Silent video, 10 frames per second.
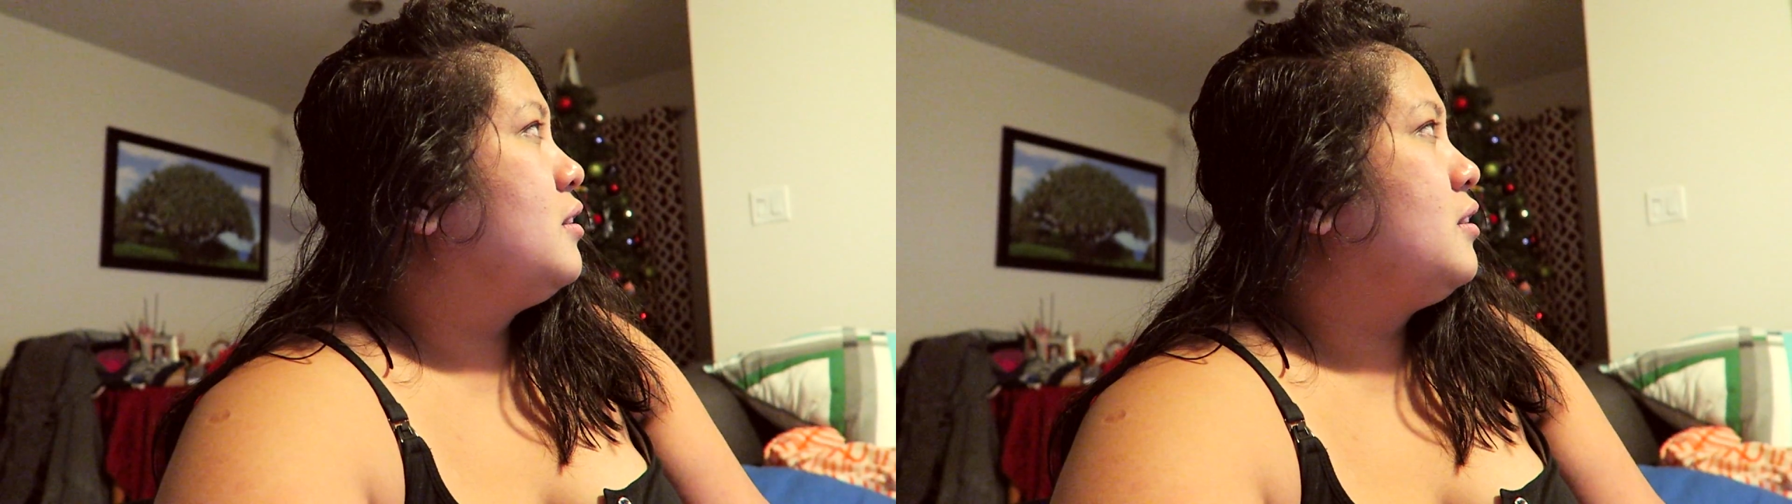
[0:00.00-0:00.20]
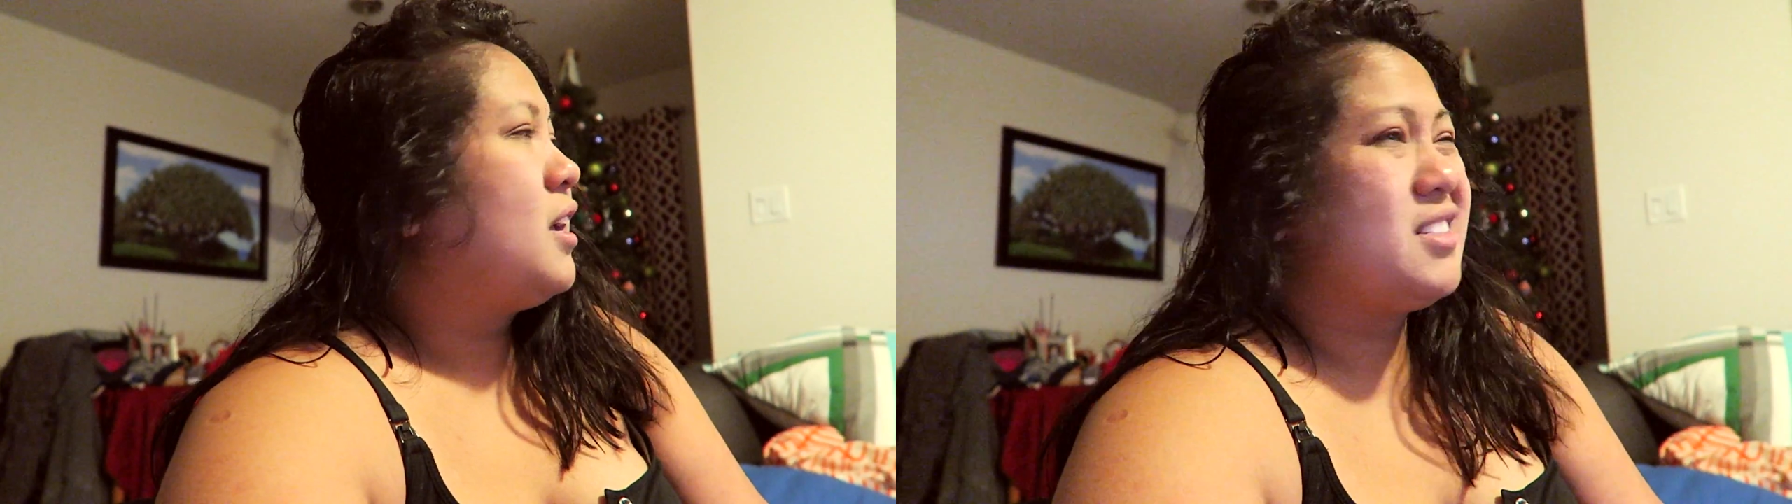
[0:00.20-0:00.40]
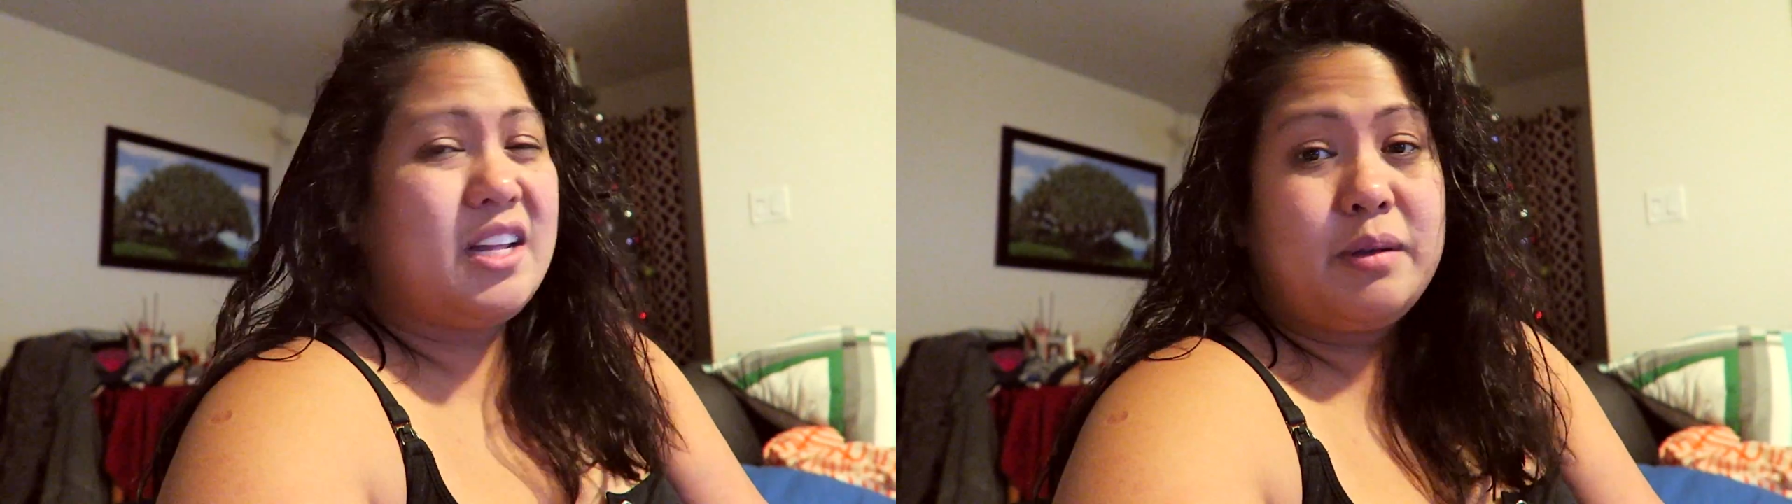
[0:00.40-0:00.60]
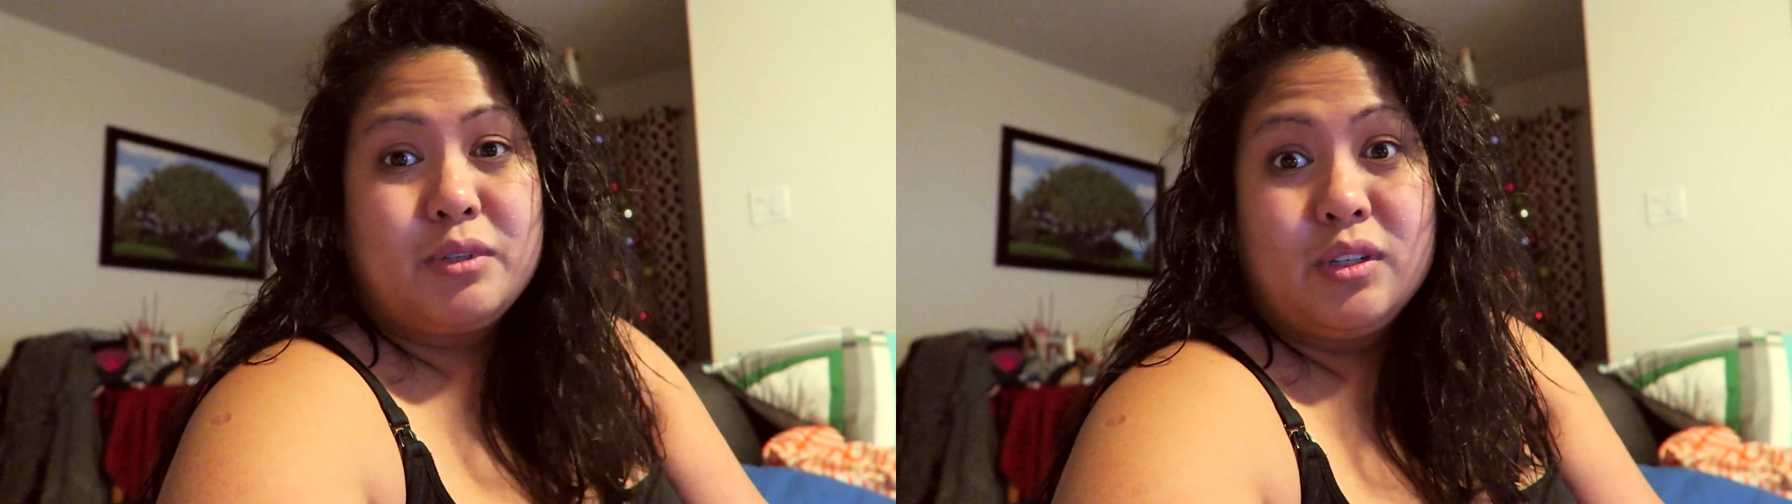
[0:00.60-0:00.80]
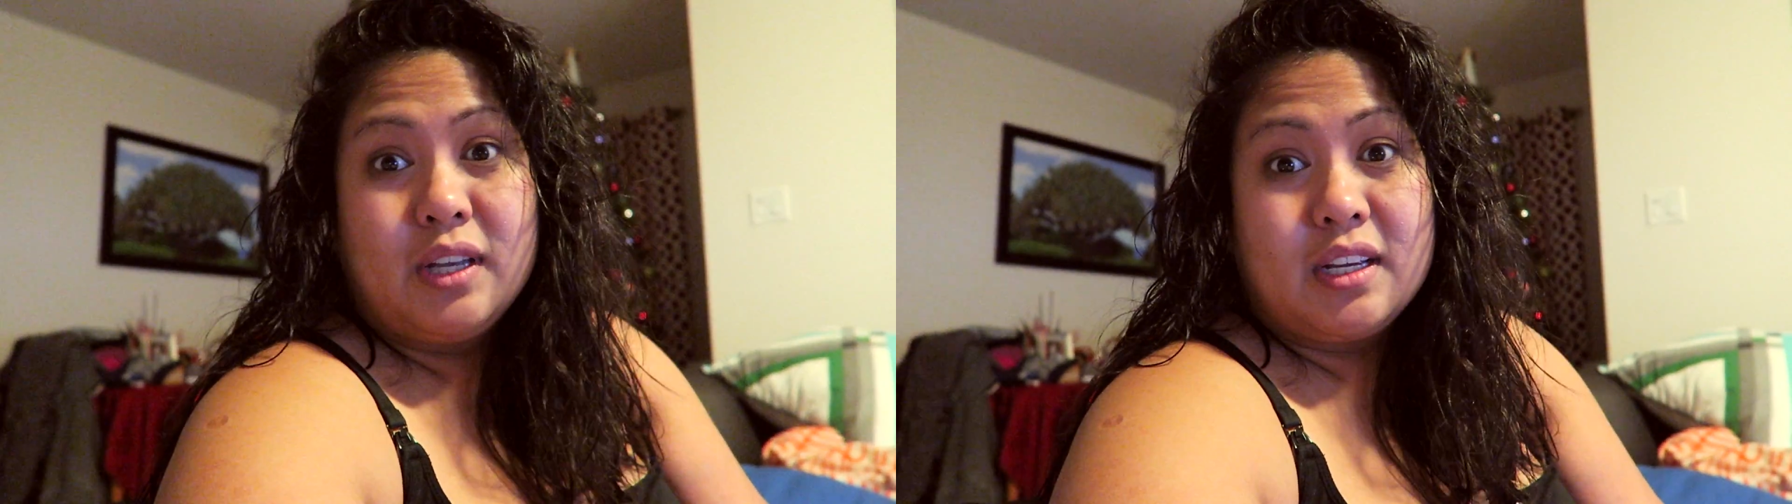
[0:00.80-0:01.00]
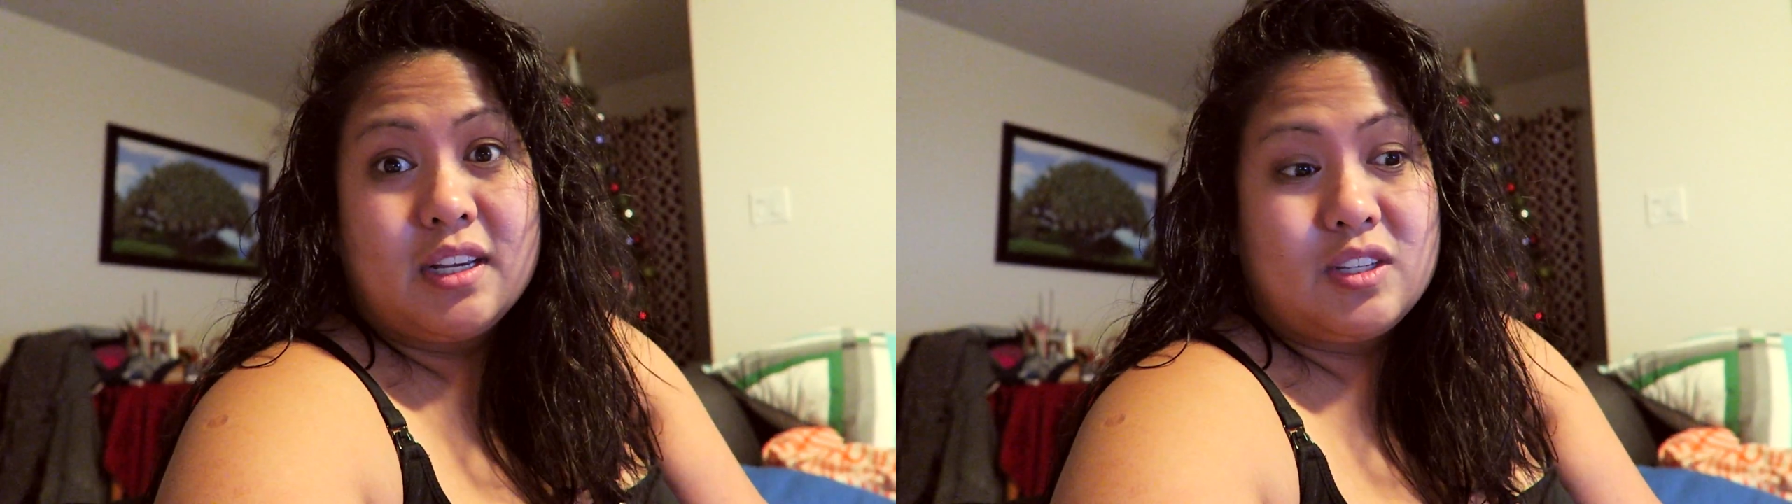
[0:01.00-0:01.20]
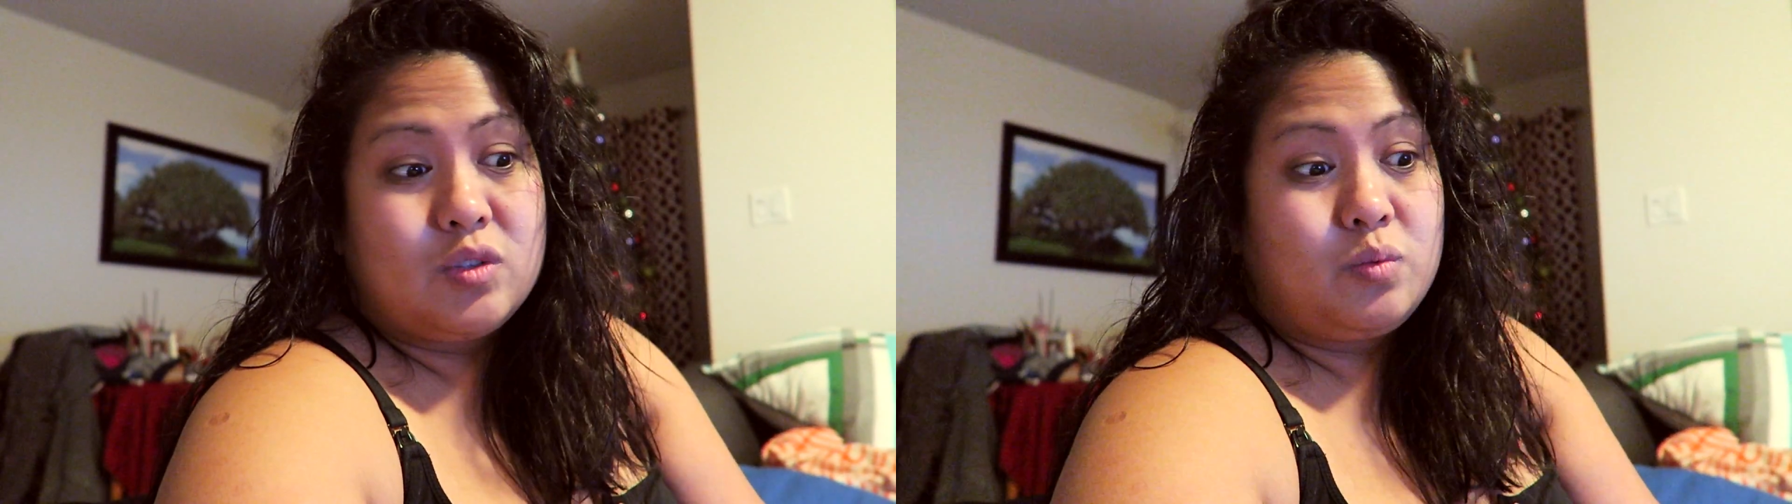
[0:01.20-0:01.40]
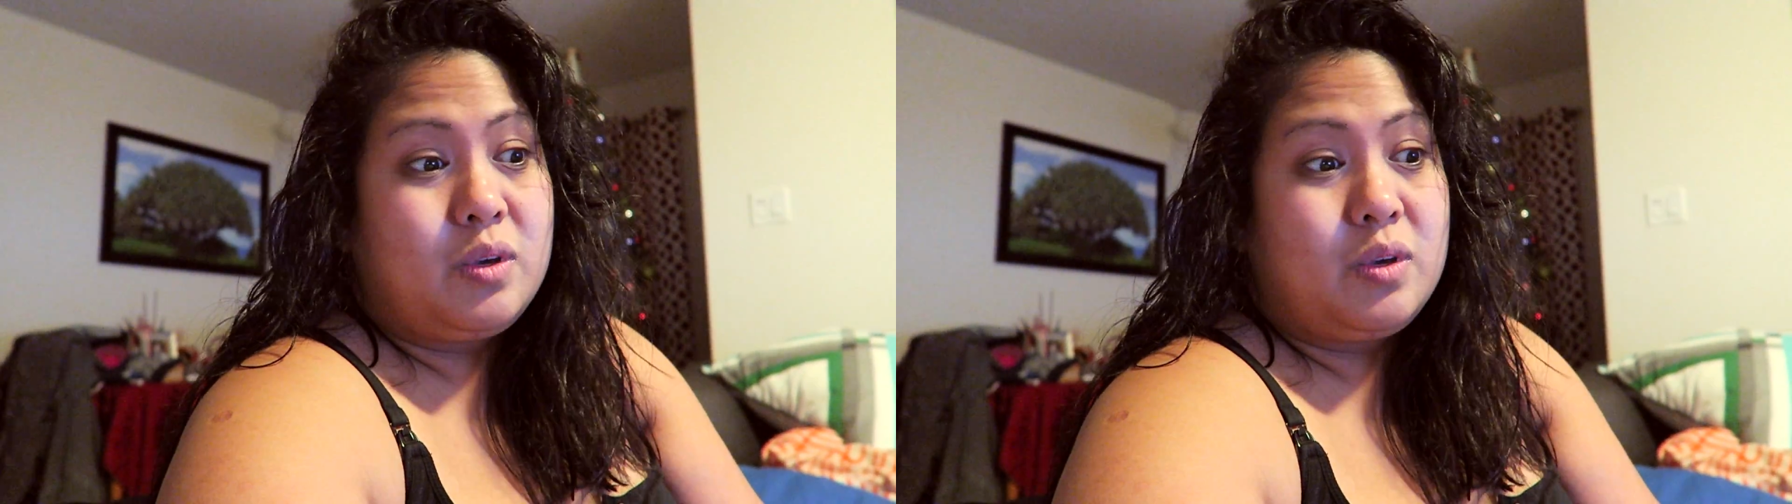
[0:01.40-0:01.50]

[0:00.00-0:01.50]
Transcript: not stay up too late because